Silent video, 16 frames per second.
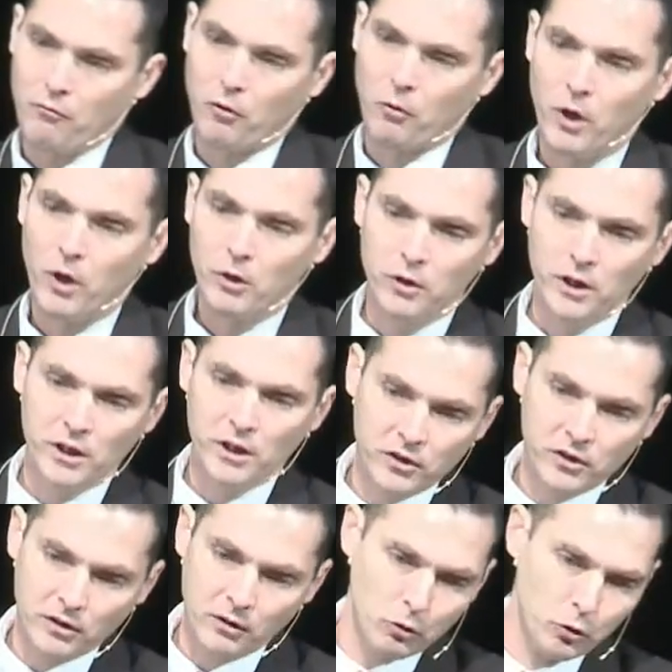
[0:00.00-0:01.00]
one
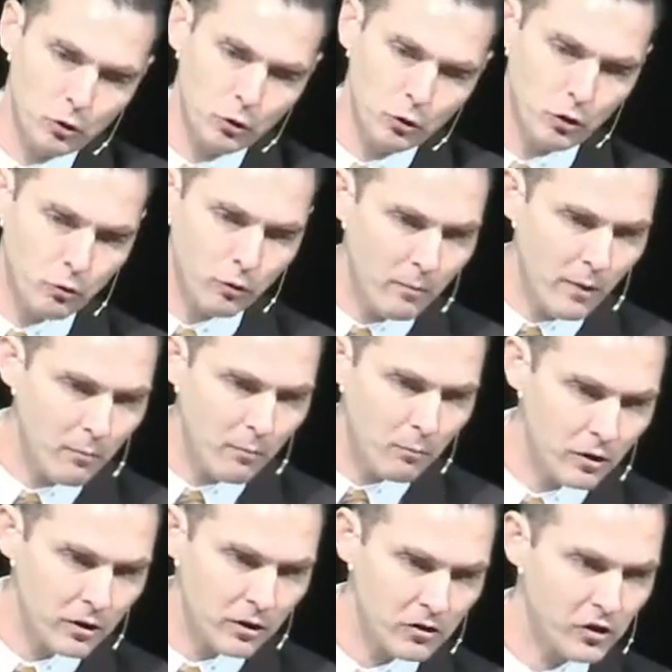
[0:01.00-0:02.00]
reason, Luke
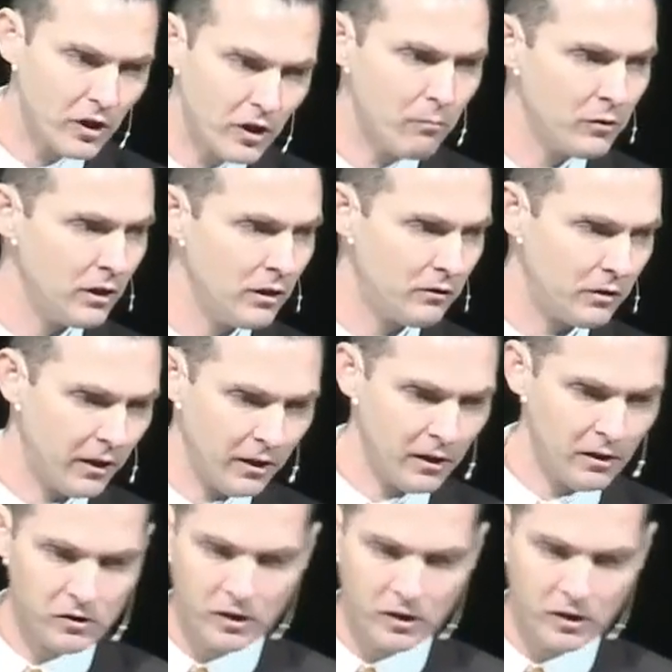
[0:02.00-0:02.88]
remembered some details